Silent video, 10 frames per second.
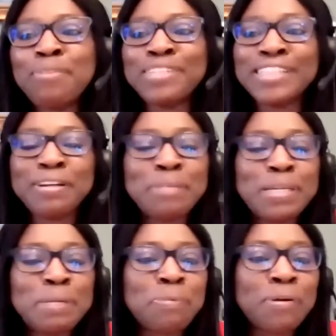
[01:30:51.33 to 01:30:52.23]
Provincial
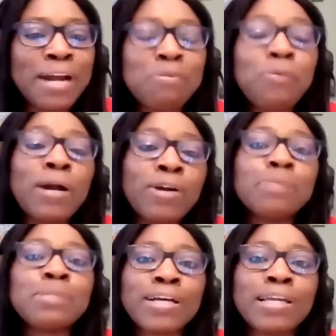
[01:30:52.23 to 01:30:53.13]
nominee program. We're
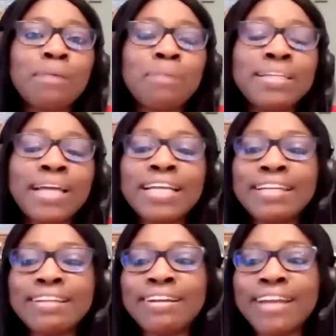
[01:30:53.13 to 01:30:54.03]
going to be talking about that
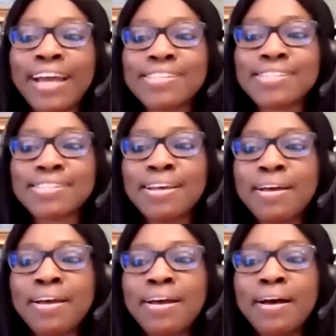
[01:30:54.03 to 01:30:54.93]
in
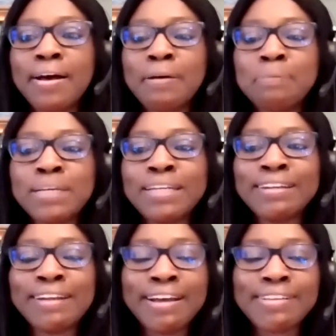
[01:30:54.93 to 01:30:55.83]

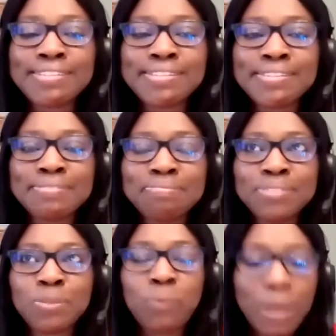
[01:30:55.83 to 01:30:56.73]
the next